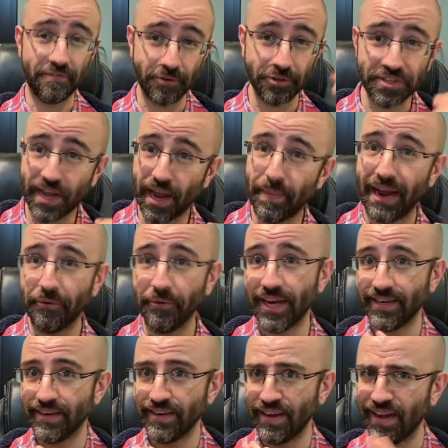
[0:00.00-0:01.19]
the first time I read
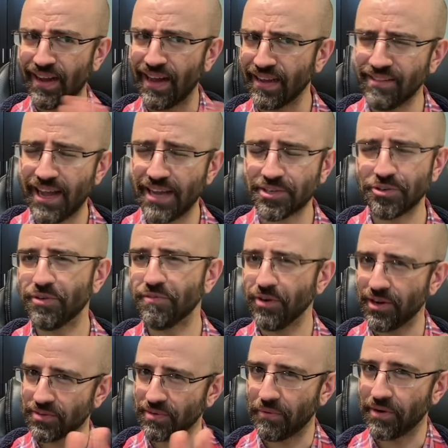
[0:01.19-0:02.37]
it, I glossed over
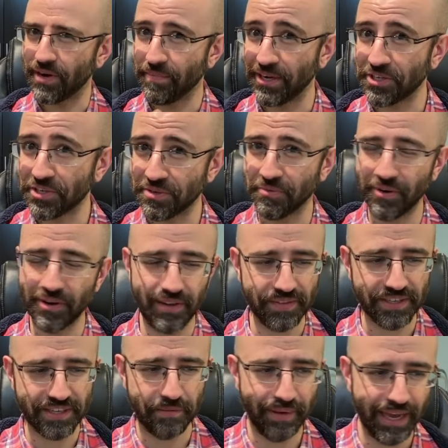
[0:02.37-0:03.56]
it, so I want to make sure we're all on the
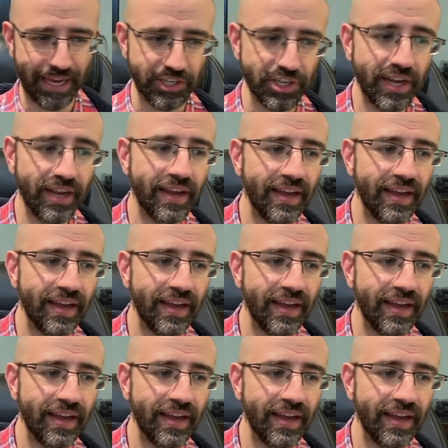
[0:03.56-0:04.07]
same page.